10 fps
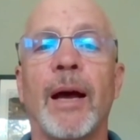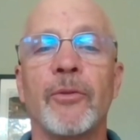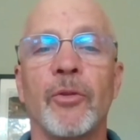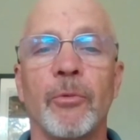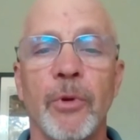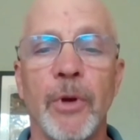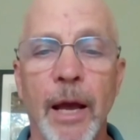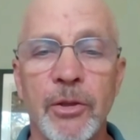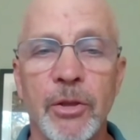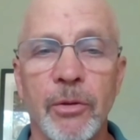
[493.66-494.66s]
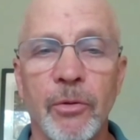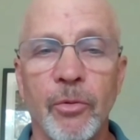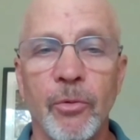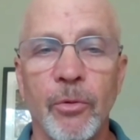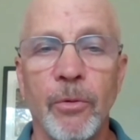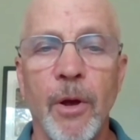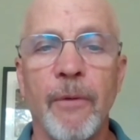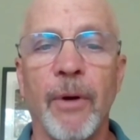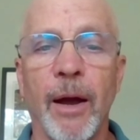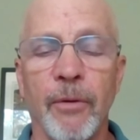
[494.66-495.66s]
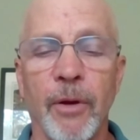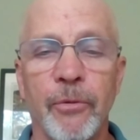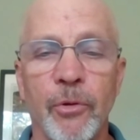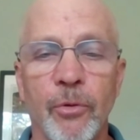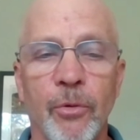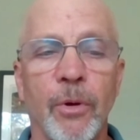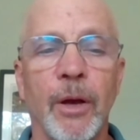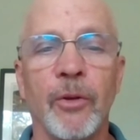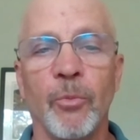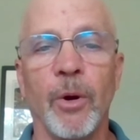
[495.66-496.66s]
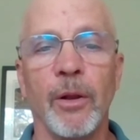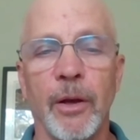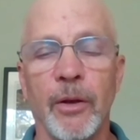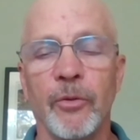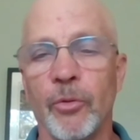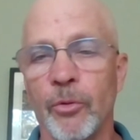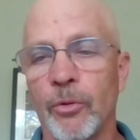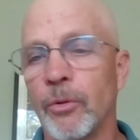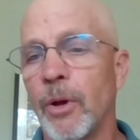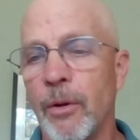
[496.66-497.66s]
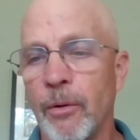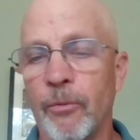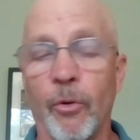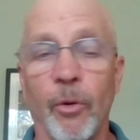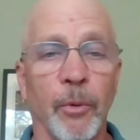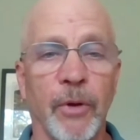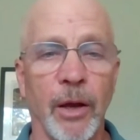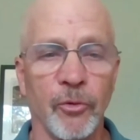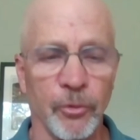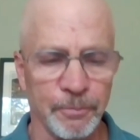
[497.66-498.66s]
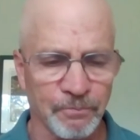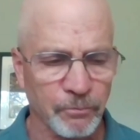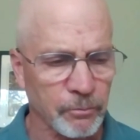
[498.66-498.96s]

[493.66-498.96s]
toxic reaction to 5-FU, as well as her form of cancer.